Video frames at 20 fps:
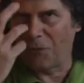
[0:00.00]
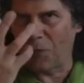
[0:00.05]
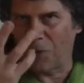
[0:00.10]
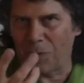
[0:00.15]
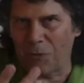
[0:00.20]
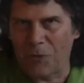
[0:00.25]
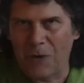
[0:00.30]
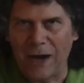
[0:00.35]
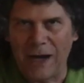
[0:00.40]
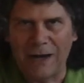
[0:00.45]

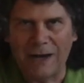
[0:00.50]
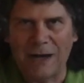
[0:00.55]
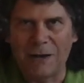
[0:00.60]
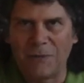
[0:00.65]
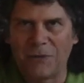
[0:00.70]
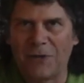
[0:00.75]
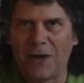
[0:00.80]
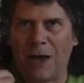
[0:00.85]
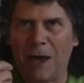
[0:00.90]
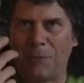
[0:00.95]
forebrain
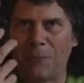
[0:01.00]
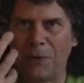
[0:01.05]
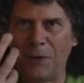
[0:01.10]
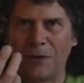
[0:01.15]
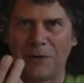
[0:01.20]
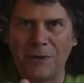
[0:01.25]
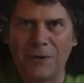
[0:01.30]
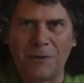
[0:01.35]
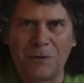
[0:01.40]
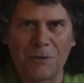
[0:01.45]
comes up
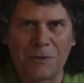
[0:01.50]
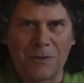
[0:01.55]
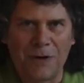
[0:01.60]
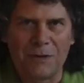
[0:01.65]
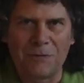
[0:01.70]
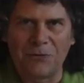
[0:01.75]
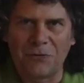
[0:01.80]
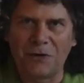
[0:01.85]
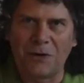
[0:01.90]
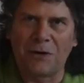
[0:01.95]
and you don't
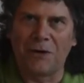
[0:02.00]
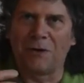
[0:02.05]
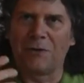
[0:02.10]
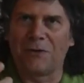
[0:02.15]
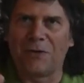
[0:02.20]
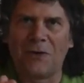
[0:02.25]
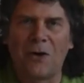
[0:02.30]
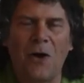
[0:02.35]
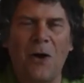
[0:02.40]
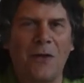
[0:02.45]
crave
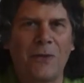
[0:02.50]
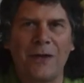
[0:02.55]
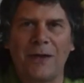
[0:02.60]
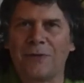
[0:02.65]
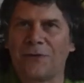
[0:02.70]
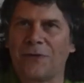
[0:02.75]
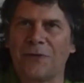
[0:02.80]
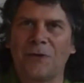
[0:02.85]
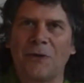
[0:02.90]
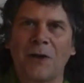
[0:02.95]
sugars and all
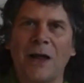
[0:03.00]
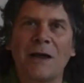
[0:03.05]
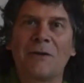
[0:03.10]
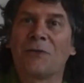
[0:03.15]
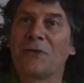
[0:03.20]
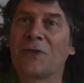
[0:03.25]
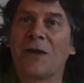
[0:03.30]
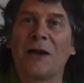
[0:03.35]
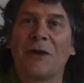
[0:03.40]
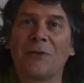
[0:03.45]
this and your
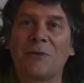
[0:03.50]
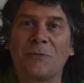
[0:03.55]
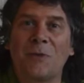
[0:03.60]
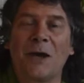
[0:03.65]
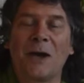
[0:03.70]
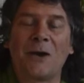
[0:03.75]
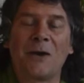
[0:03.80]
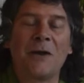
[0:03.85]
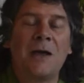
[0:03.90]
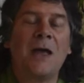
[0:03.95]
lifestyle's
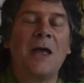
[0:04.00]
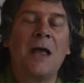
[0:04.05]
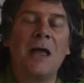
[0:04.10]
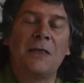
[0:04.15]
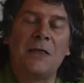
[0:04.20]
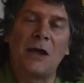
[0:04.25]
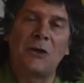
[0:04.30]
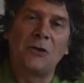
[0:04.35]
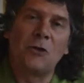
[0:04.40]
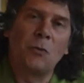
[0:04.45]
better,
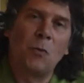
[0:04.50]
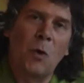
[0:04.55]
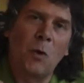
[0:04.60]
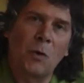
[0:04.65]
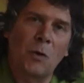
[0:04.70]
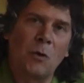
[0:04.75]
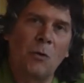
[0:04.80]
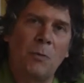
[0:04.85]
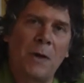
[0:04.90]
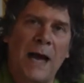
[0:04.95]
that you
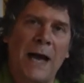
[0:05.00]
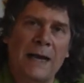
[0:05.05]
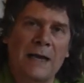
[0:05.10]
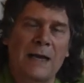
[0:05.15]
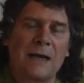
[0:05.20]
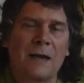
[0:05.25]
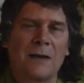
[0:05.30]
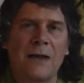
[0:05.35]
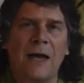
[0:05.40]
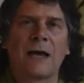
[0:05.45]
won't go back
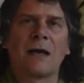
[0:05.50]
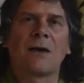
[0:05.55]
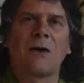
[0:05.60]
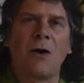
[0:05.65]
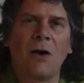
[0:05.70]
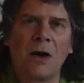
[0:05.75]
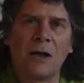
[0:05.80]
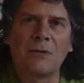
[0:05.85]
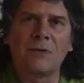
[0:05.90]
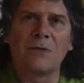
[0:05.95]
into that
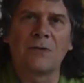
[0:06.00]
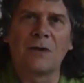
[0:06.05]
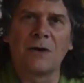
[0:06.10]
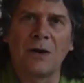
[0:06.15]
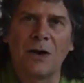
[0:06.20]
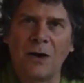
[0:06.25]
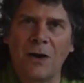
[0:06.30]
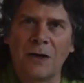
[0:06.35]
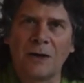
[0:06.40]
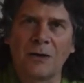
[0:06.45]
constant
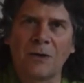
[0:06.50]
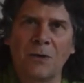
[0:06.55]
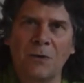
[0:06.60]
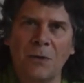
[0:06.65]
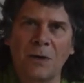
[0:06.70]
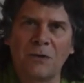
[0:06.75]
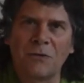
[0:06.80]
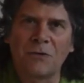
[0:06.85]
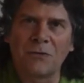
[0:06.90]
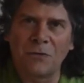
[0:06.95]

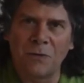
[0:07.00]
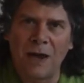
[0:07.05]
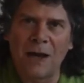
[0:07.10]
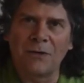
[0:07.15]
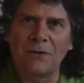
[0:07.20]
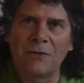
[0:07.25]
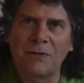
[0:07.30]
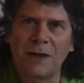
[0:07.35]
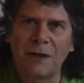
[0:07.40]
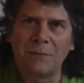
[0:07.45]
ongoing
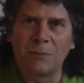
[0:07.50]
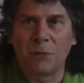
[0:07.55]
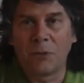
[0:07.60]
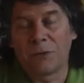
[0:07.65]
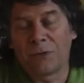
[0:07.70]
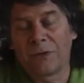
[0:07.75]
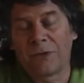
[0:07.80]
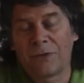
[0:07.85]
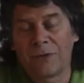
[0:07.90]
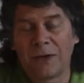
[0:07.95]
stress that
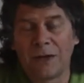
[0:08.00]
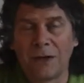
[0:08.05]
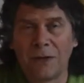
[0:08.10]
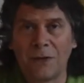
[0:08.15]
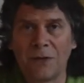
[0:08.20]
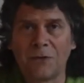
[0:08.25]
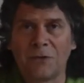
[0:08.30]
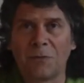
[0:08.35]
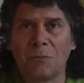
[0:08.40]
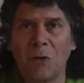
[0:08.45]
puts us into
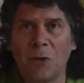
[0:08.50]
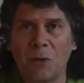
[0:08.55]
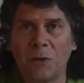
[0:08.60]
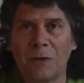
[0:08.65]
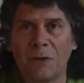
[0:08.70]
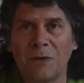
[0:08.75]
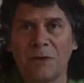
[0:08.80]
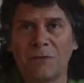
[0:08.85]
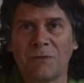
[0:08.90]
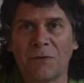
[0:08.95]
this mode
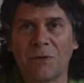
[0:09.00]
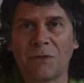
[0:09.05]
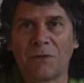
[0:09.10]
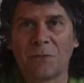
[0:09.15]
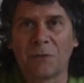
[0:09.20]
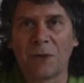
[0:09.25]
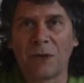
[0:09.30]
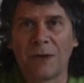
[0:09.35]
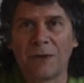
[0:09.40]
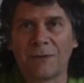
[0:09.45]
in the
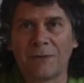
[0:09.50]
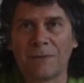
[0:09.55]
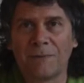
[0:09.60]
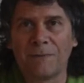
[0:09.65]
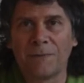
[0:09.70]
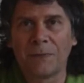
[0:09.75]
first place.